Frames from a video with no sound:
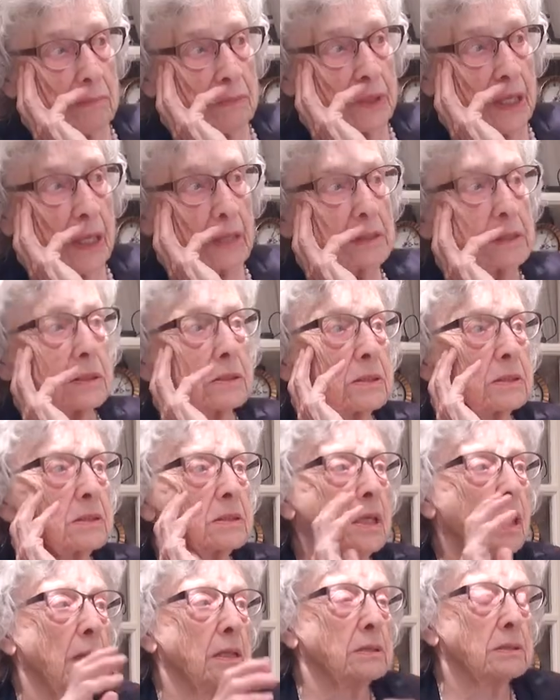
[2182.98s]

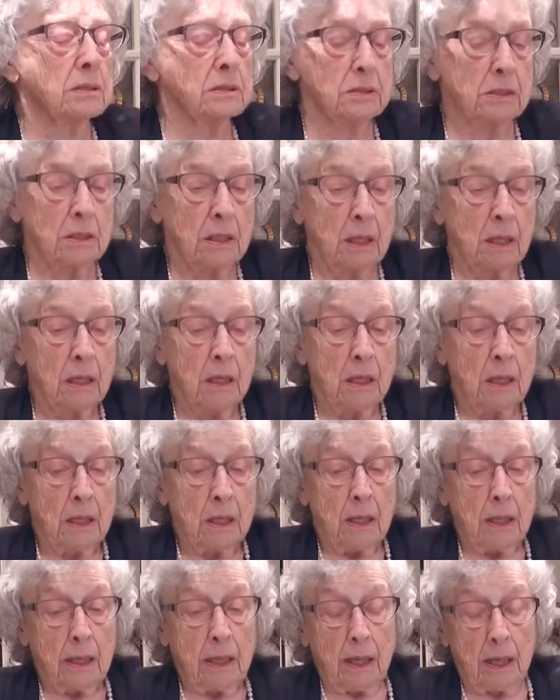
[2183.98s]
Yes.
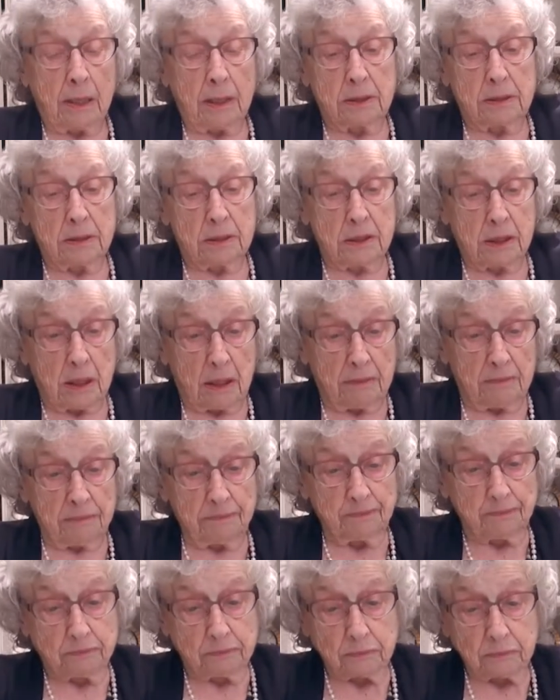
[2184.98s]
And
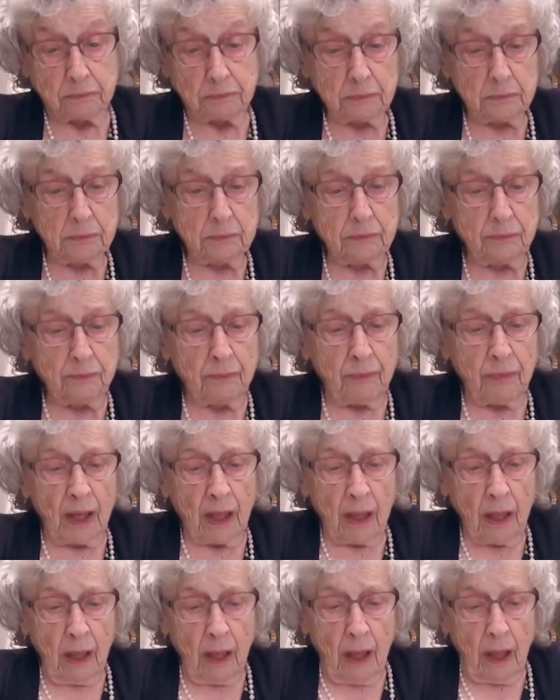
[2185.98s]

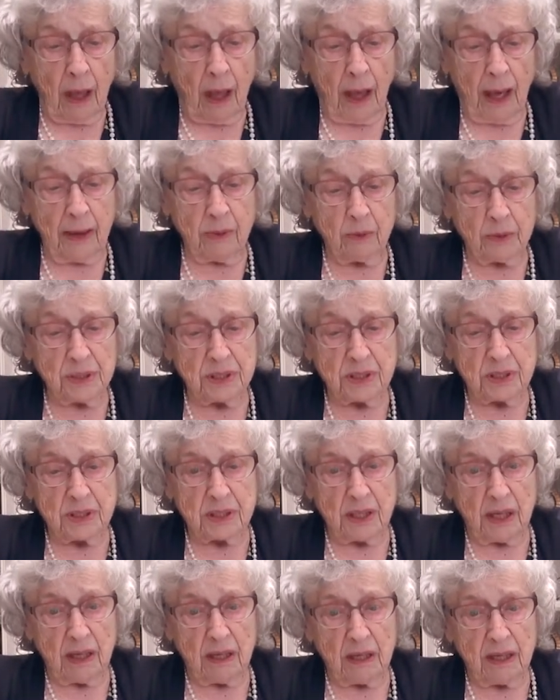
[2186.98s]
I
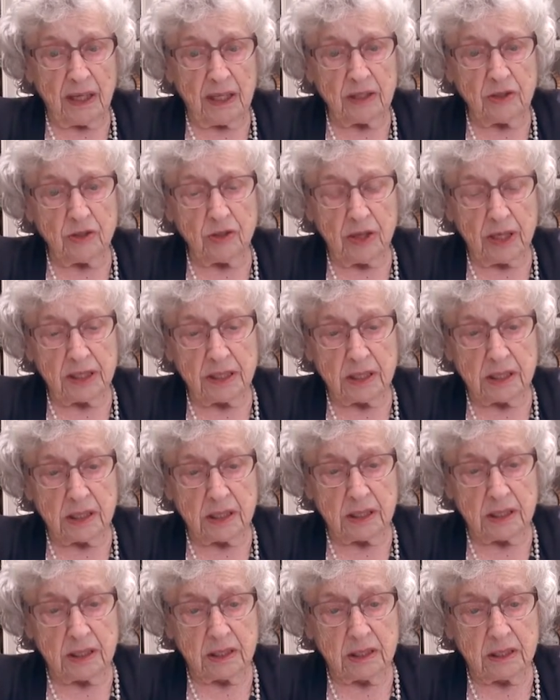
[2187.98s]
was
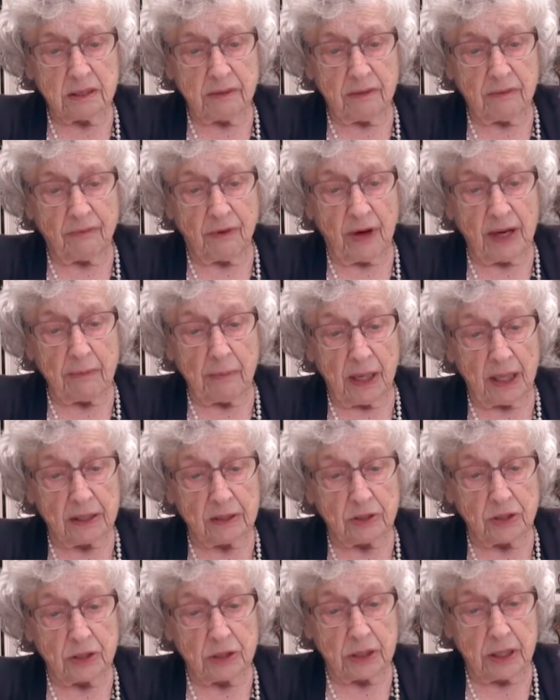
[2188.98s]
interested very
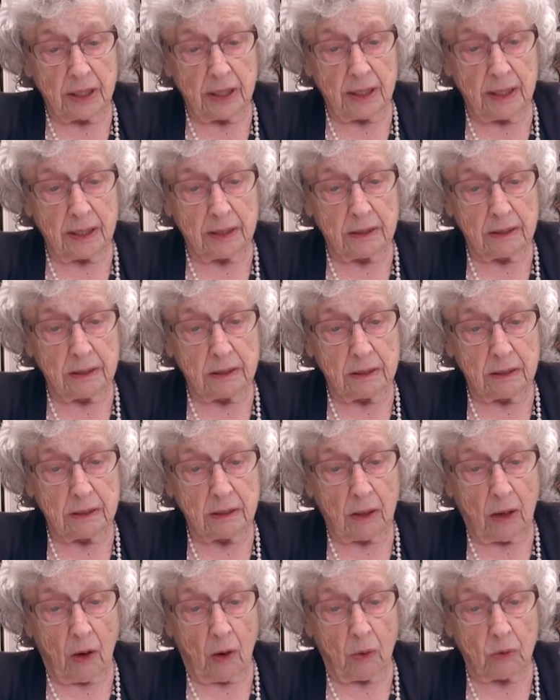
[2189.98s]
much in
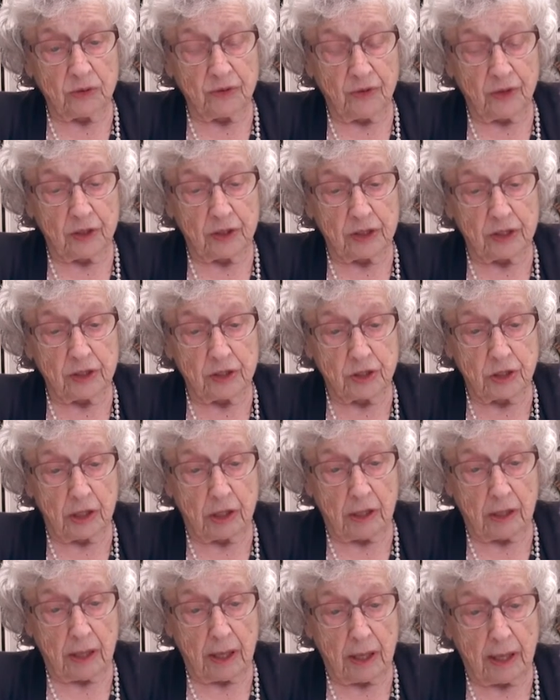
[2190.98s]
old
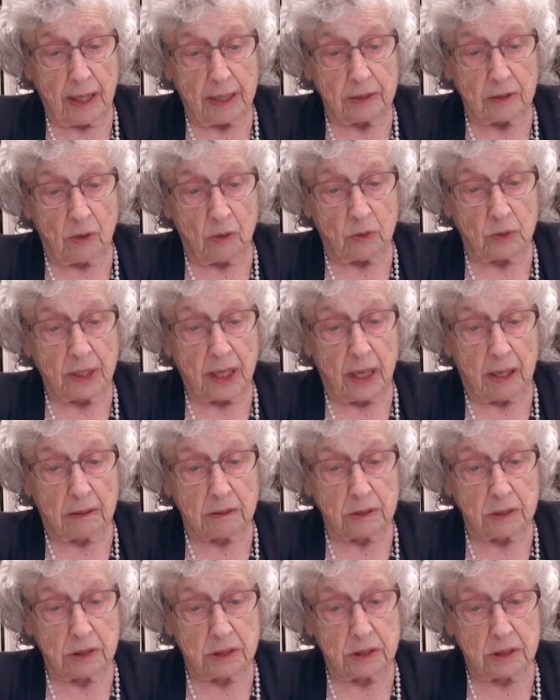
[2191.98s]
furniture and old
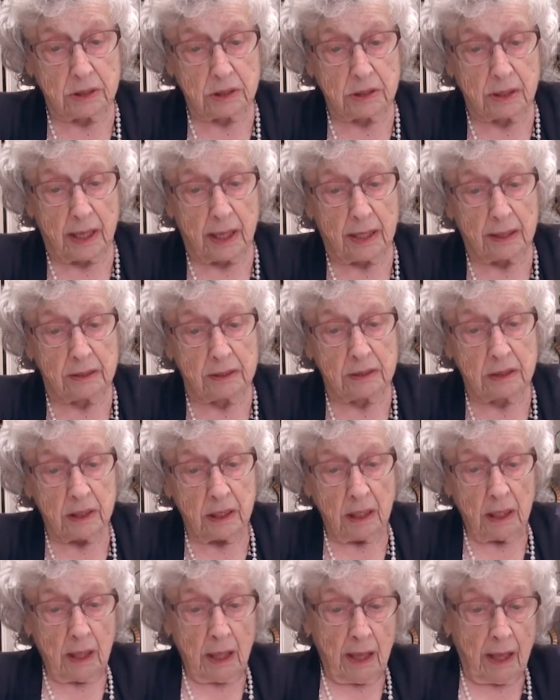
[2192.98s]
houses and
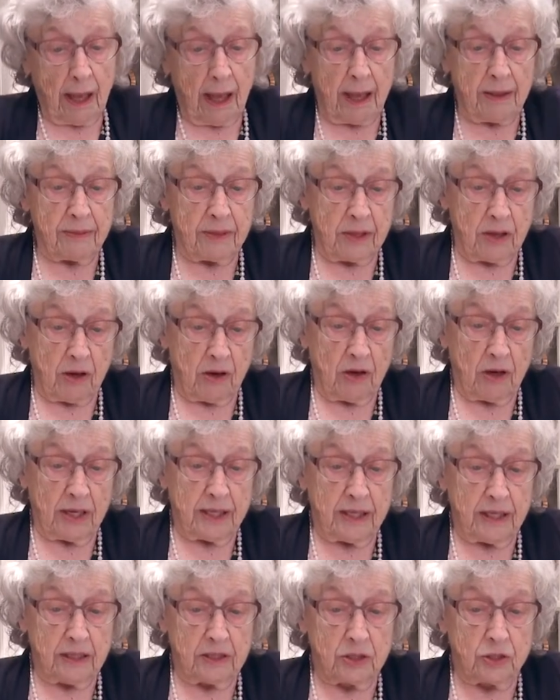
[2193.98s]
the
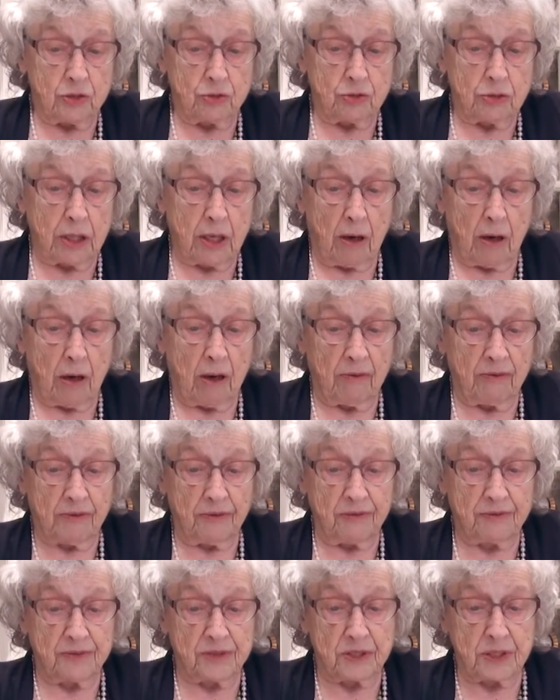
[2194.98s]
early history of
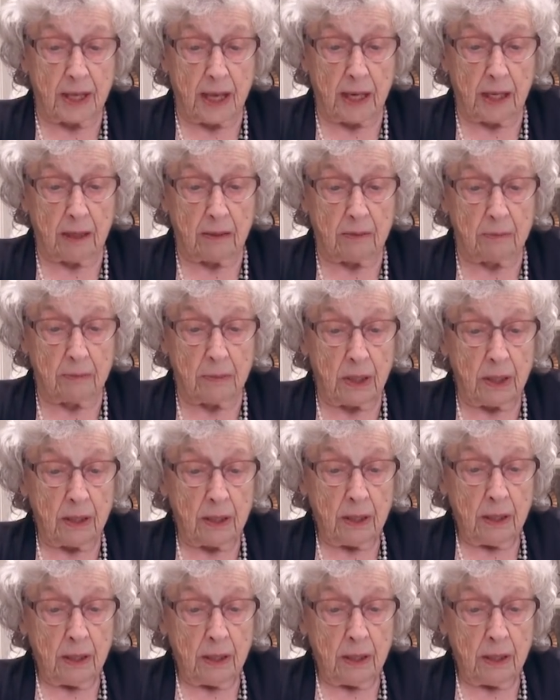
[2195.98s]
Salem.